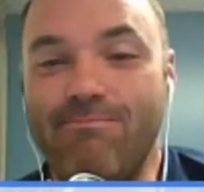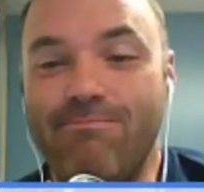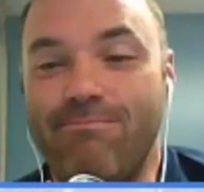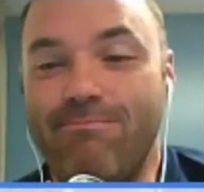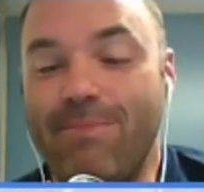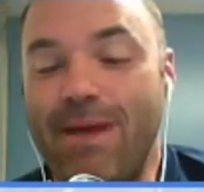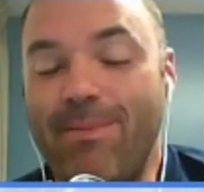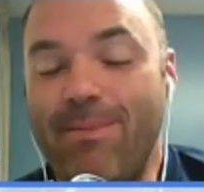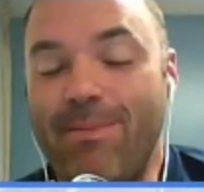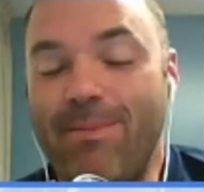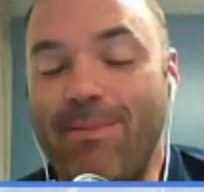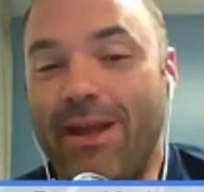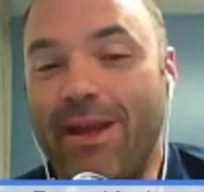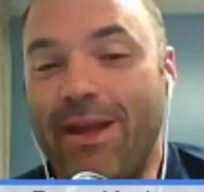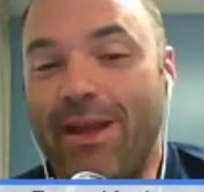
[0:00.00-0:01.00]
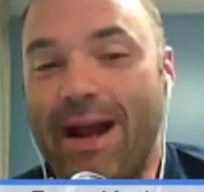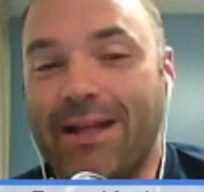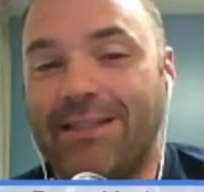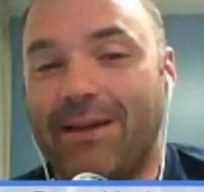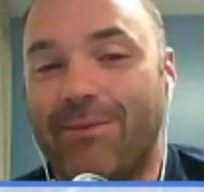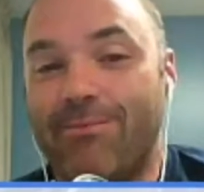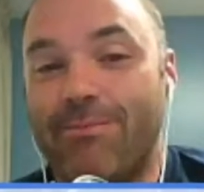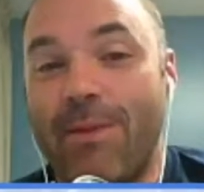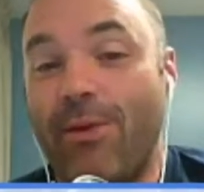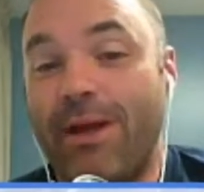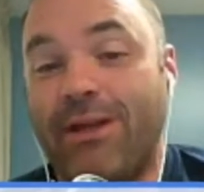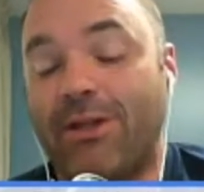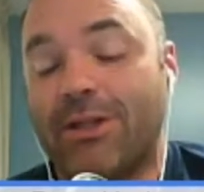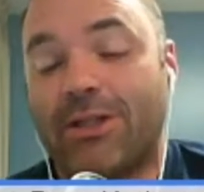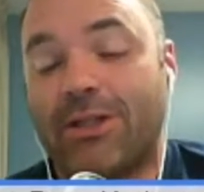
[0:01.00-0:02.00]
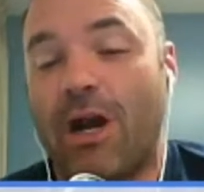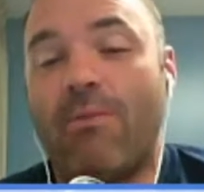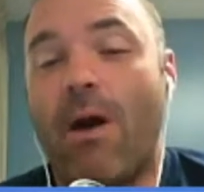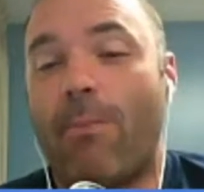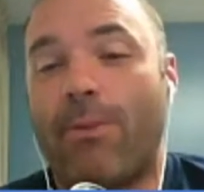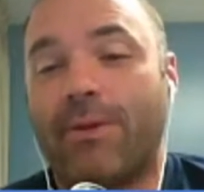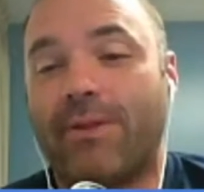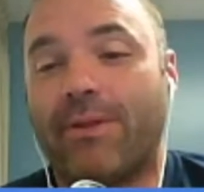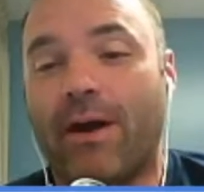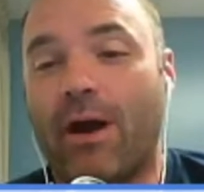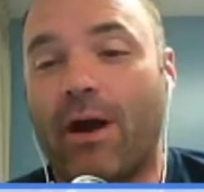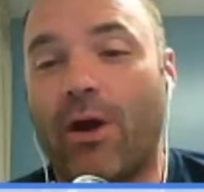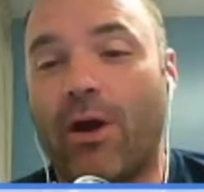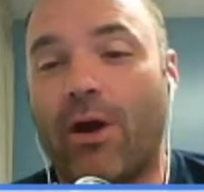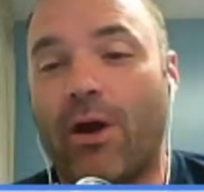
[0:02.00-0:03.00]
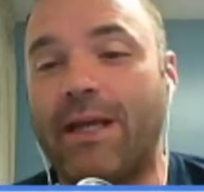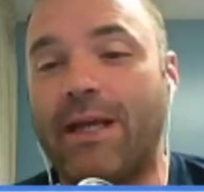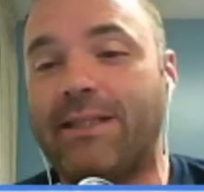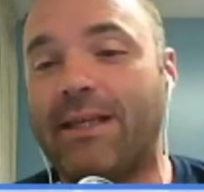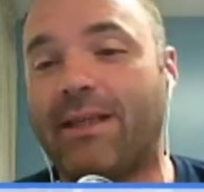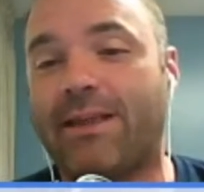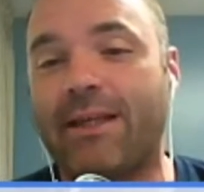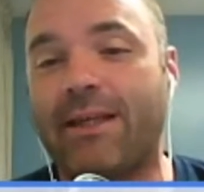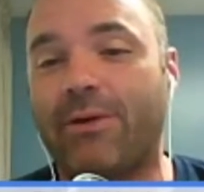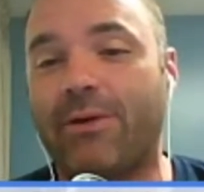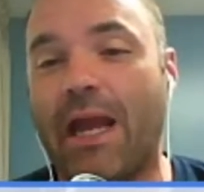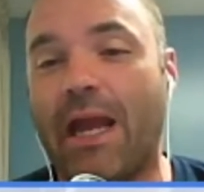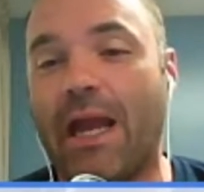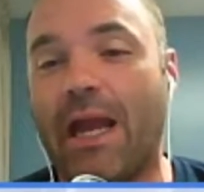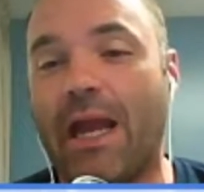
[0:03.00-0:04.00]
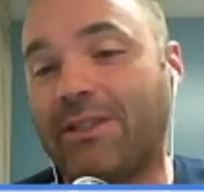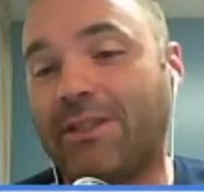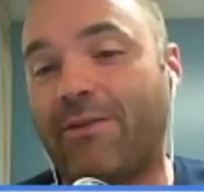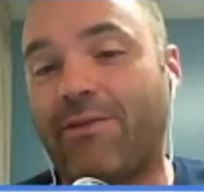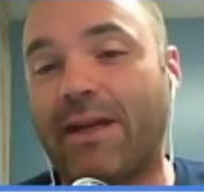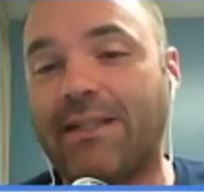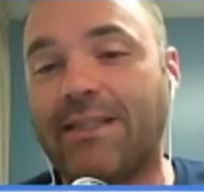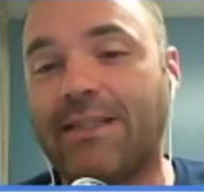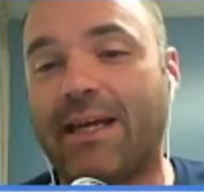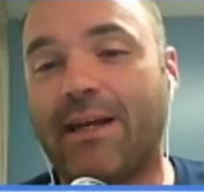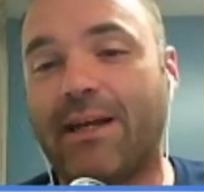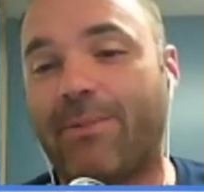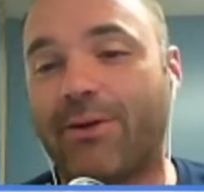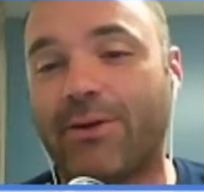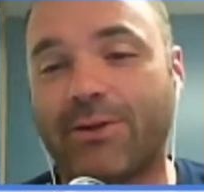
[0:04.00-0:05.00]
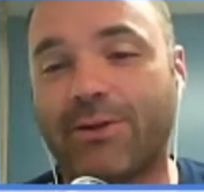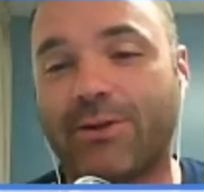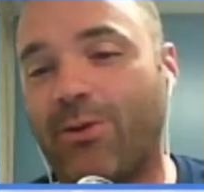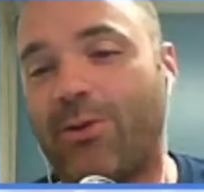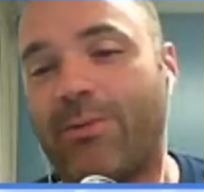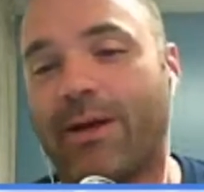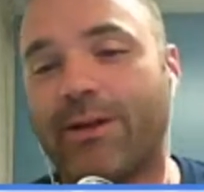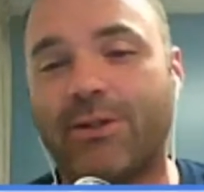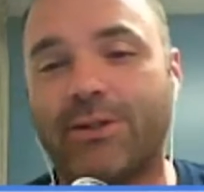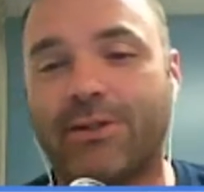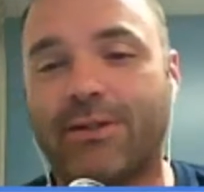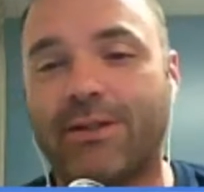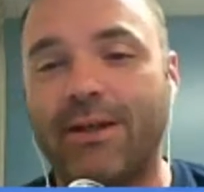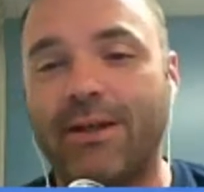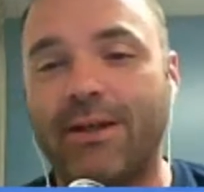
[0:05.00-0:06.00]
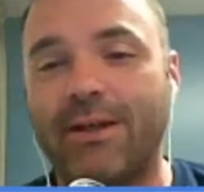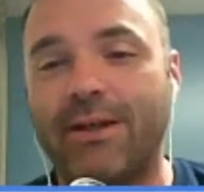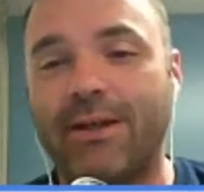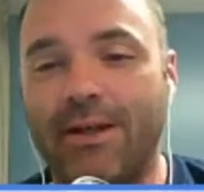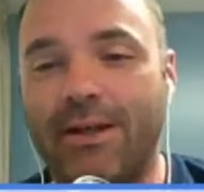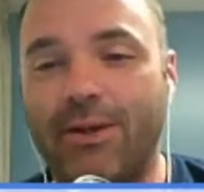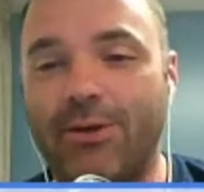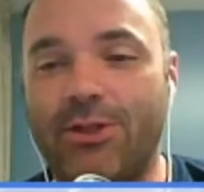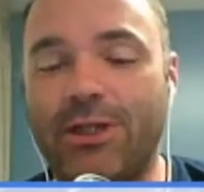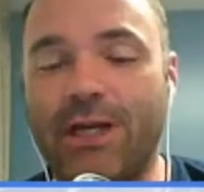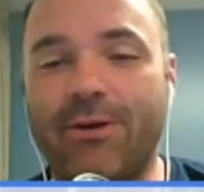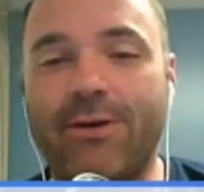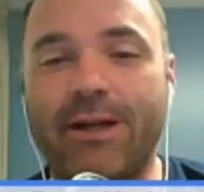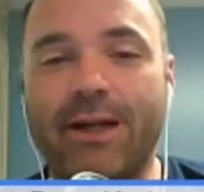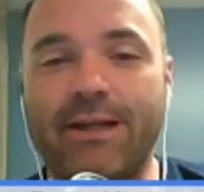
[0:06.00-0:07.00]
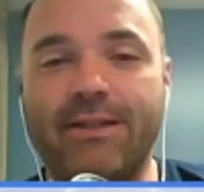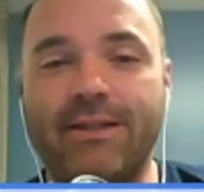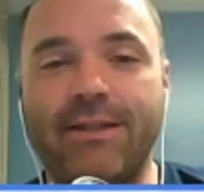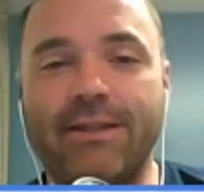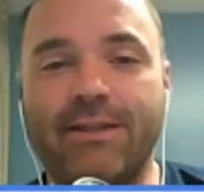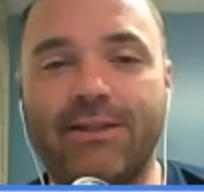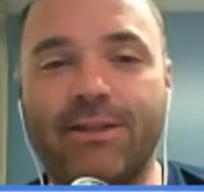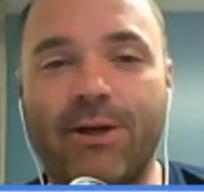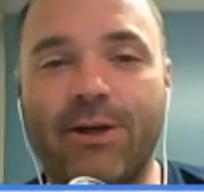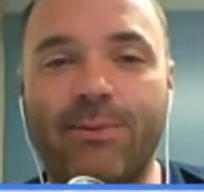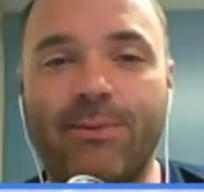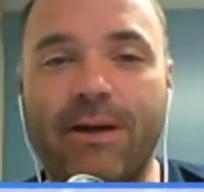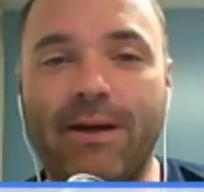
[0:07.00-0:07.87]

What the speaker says: maybe we can crack something. Maybe we just come up with a crazy theory and we just investigate it, because it's all about just, sharing the ideas. So,